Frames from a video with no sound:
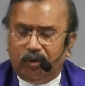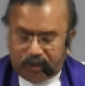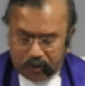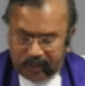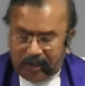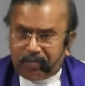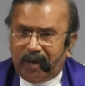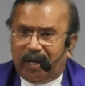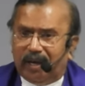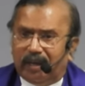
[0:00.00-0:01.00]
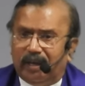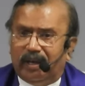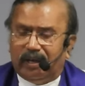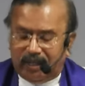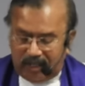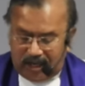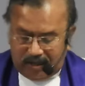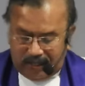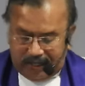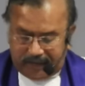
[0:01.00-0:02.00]
we should apply in
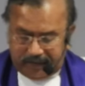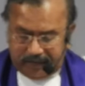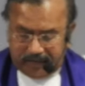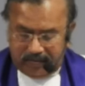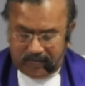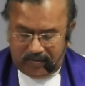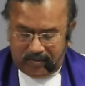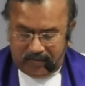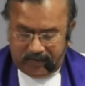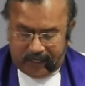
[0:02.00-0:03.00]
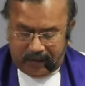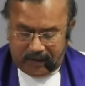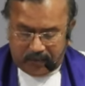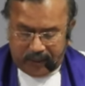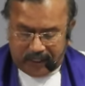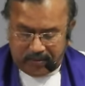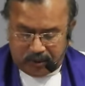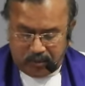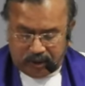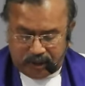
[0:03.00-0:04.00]
our life whenever we come
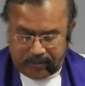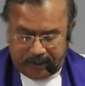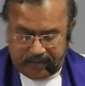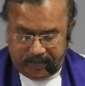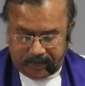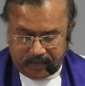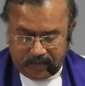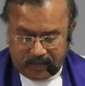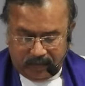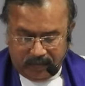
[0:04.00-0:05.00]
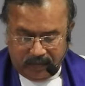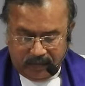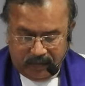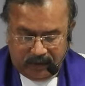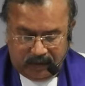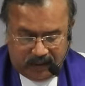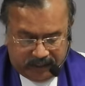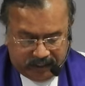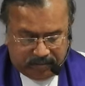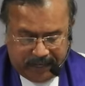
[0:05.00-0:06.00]
to worship Him.
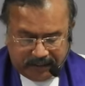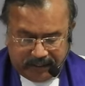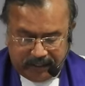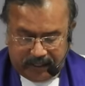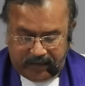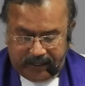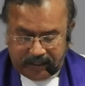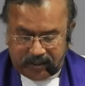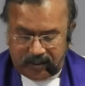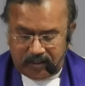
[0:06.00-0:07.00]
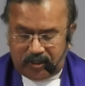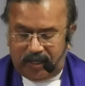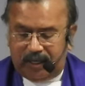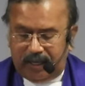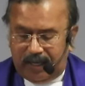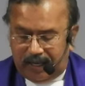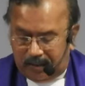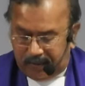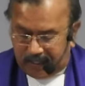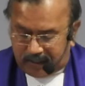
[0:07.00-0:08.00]
This passage reveals three
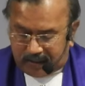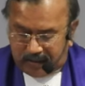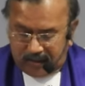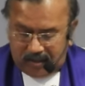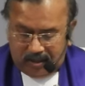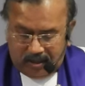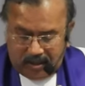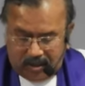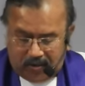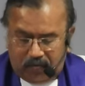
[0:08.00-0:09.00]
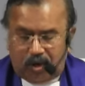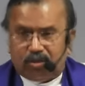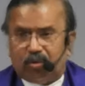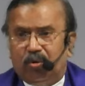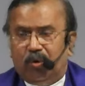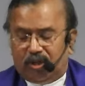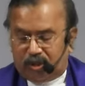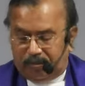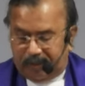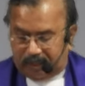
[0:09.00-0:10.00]
elements of what true
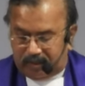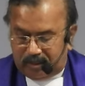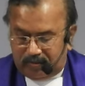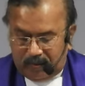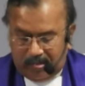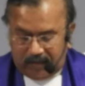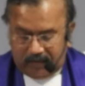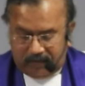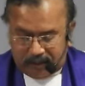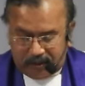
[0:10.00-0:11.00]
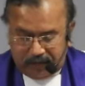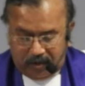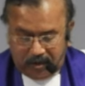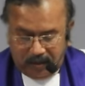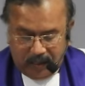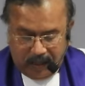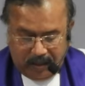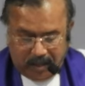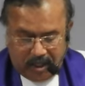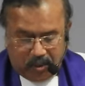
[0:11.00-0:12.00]
worship is. First of all,
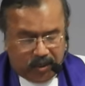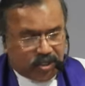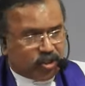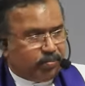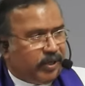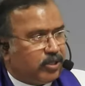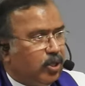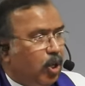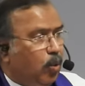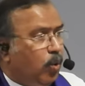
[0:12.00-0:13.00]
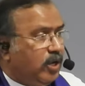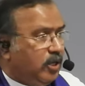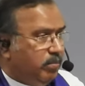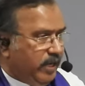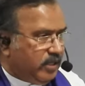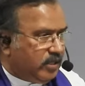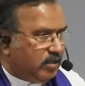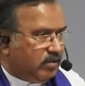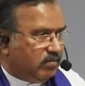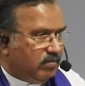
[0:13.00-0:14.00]
worship is
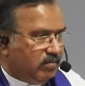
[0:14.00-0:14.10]
wonderment.